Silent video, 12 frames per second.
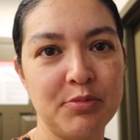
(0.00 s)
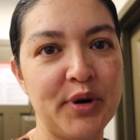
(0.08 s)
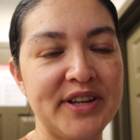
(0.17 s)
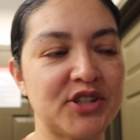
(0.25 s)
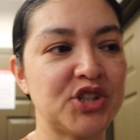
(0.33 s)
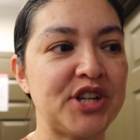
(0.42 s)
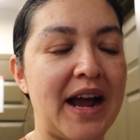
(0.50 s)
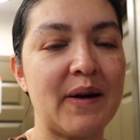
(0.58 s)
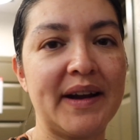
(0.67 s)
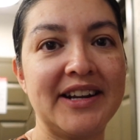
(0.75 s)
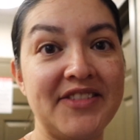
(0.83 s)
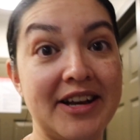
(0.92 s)
The boys are
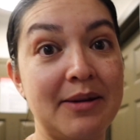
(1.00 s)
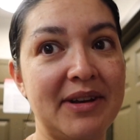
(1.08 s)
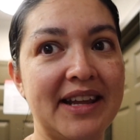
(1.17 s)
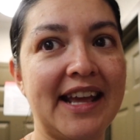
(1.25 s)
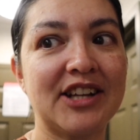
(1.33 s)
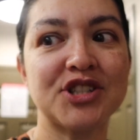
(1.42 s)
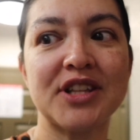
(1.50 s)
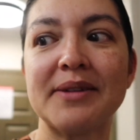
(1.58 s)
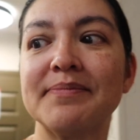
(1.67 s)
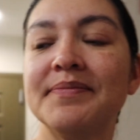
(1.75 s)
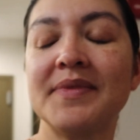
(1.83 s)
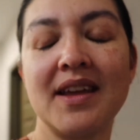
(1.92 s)
showering, and then I'm gonna catch them,